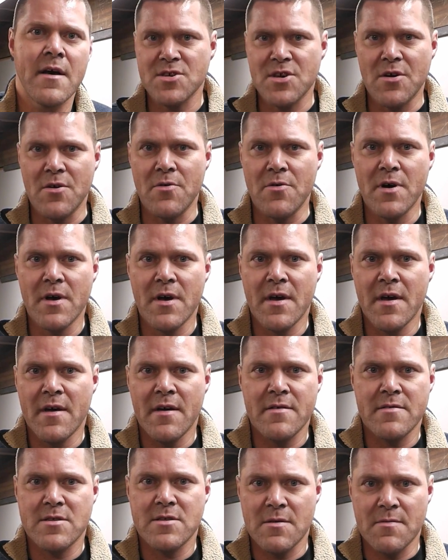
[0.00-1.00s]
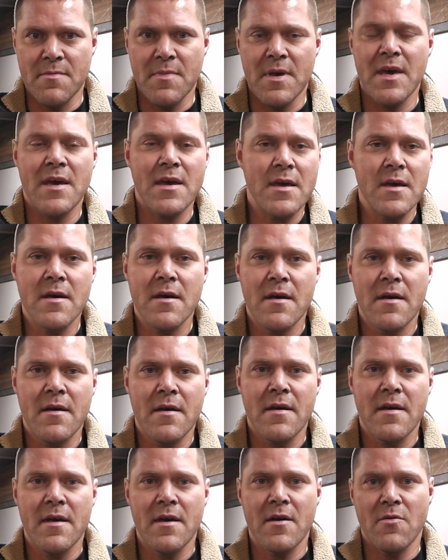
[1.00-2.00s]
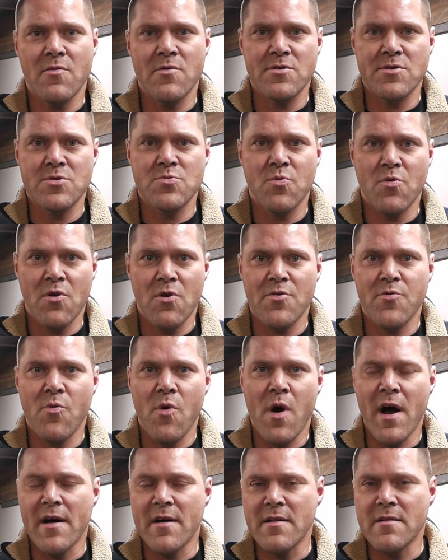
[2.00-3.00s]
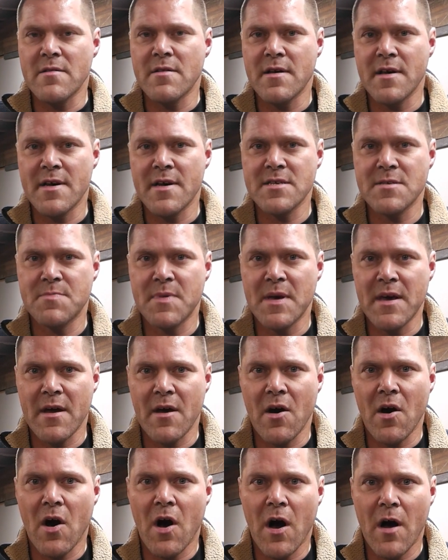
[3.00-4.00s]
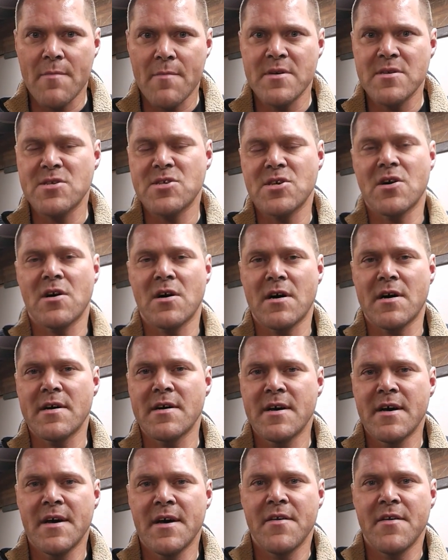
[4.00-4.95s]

So to me, it was worthwhile as being a hobby saw